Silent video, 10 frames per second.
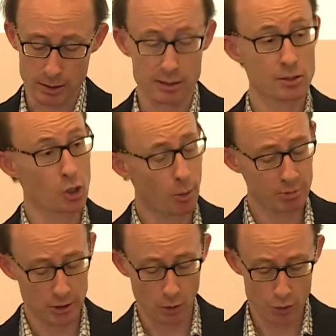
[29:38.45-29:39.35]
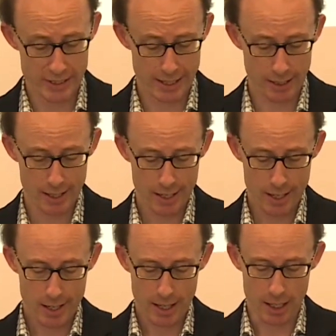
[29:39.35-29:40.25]
It stopped looting,
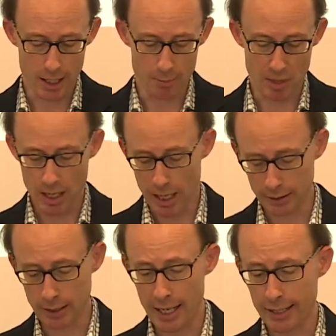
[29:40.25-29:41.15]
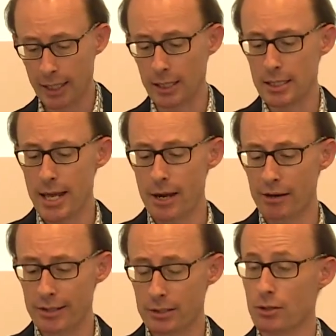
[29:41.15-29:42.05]
unlike under
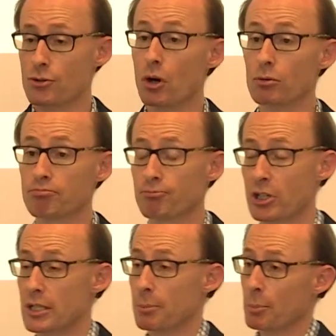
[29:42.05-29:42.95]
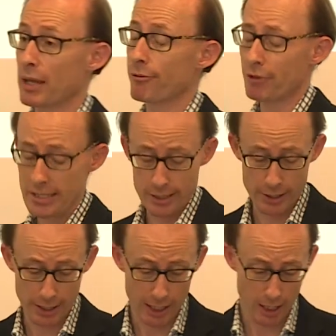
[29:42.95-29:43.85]
areas controlled, for example, by the Free
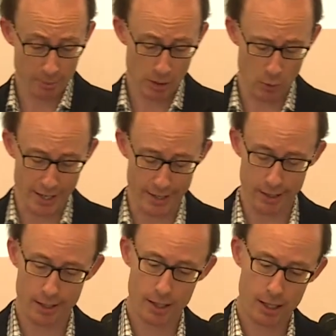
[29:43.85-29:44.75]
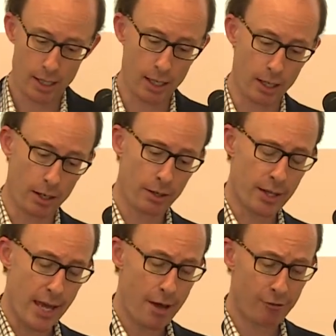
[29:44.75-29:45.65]
Syrian Army, where
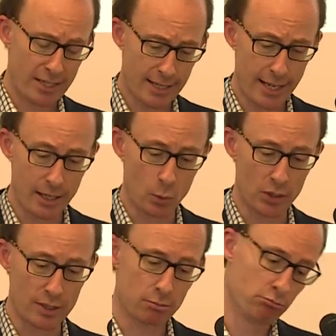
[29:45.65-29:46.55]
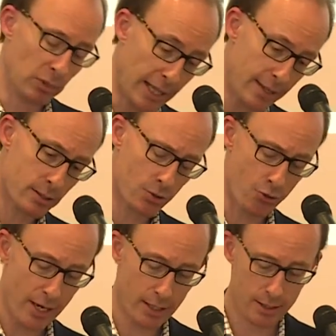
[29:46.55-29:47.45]
the FSA was less
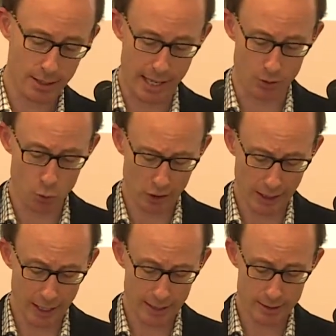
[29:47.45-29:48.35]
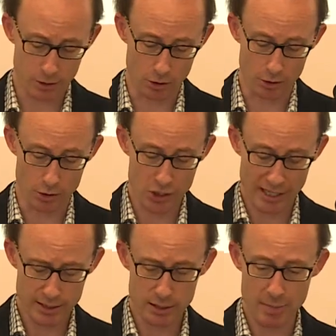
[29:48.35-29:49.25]
strict and organised on
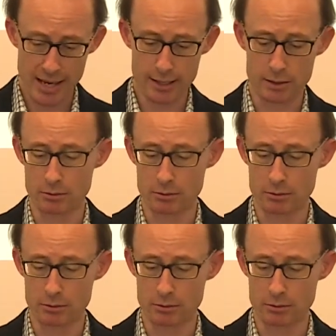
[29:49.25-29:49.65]
justice matters.